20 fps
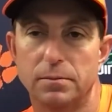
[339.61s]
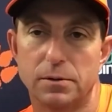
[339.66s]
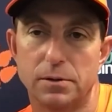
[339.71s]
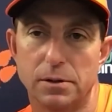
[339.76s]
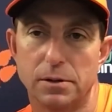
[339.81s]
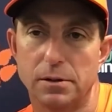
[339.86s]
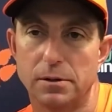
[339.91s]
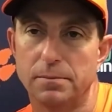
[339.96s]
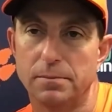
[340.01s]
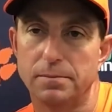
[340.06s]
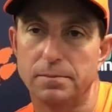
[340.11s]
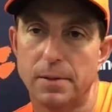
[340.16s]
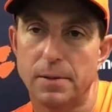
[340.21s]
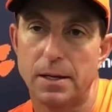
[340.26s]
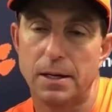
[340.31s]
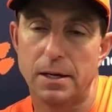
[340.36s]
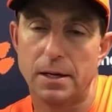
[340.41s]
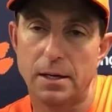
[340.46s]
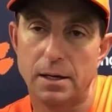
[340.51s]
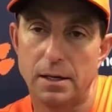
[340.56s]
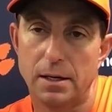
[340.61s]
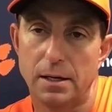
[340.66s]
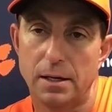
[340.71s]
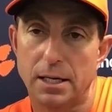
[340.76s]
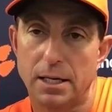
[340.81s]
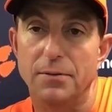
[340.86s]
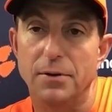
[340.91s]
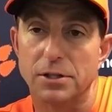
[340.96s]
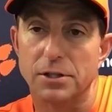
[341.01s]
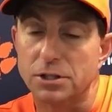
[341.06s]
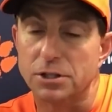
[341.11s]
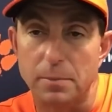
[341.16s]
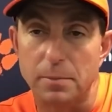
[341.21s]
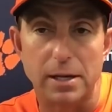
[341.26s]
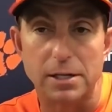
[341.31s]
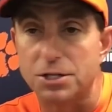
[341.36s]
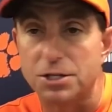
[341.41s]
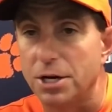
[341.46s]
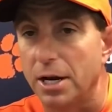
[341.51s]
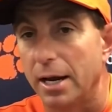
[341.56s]
to give us the
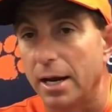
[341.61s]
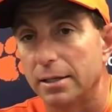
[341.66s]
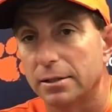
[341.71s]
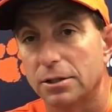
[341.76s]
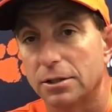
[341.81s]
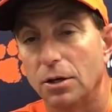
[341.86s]
best chance.